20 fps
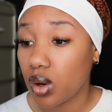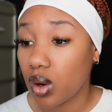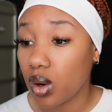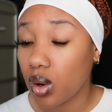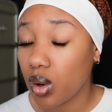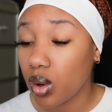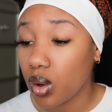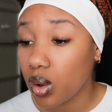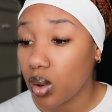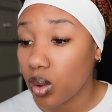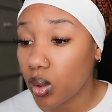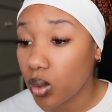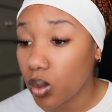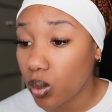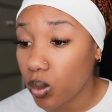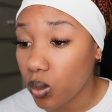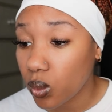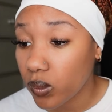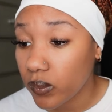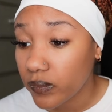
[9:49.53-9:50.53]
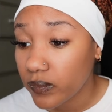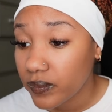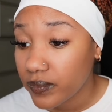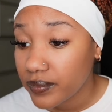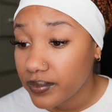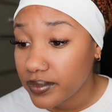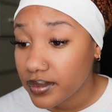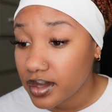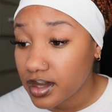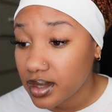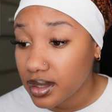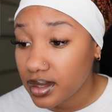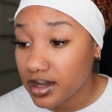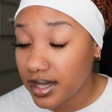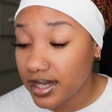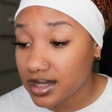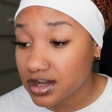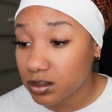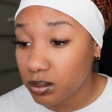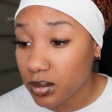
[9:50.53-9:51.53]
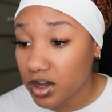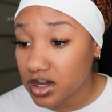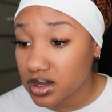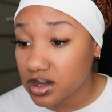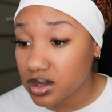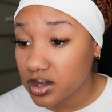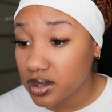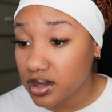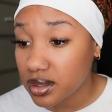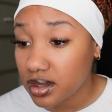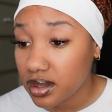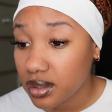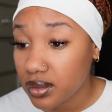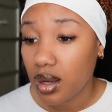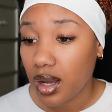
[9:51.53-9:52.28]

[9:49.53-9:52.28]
Oh. That's mustard?